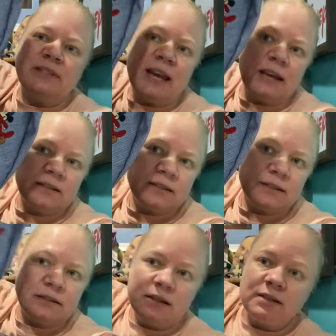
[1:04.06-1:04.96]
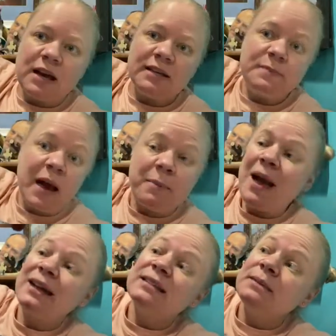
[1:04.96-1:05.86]
take this size
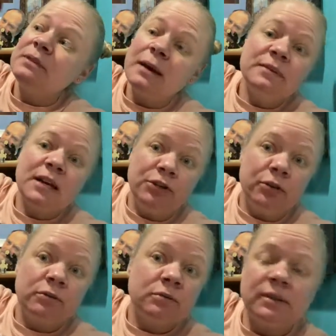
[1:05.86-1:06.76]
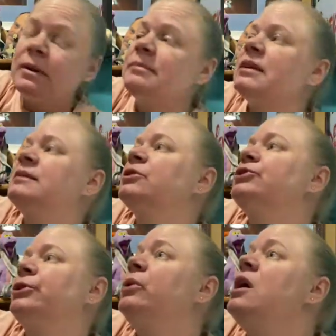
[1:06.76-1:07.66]
backpack, and sometimes I do, sometimes I still
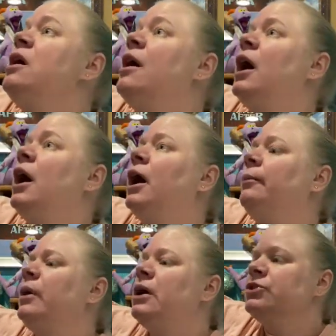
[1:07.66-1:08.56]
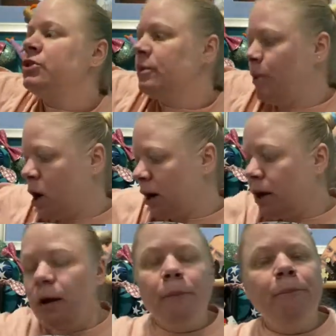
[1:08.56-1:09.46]
do, to the park.
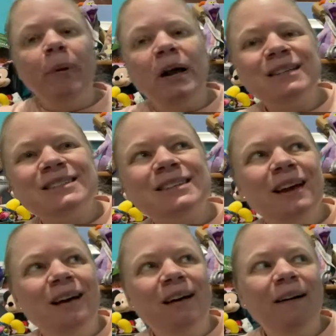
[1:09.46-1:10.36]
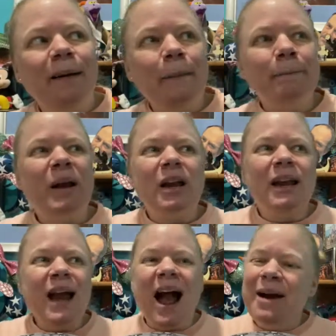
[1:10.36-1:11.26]
But I
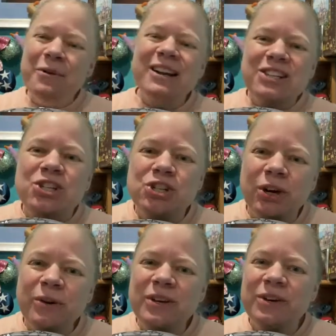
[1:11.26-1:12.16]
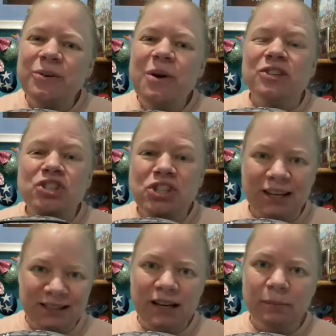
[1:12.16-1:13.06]
want to show you
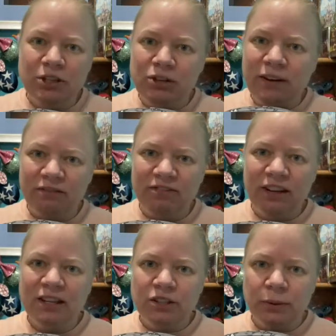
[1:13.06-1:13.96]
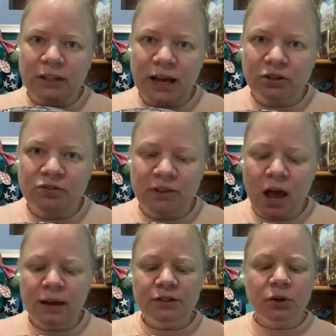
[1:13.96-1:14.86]
just how much you can fit into a
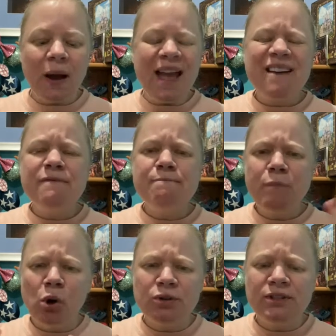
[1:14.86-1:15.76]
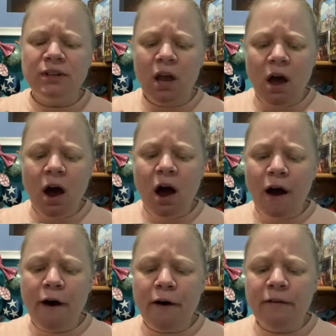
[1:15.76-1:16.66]
Loungefly. So I have most
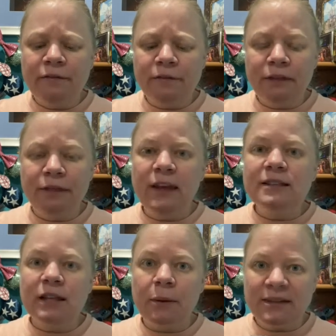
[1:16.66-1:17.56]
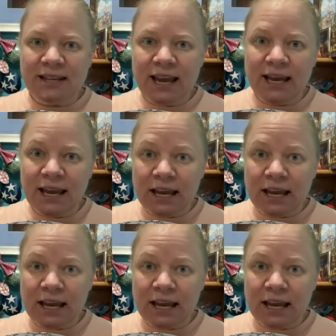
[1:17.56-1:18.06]
of the things that I would take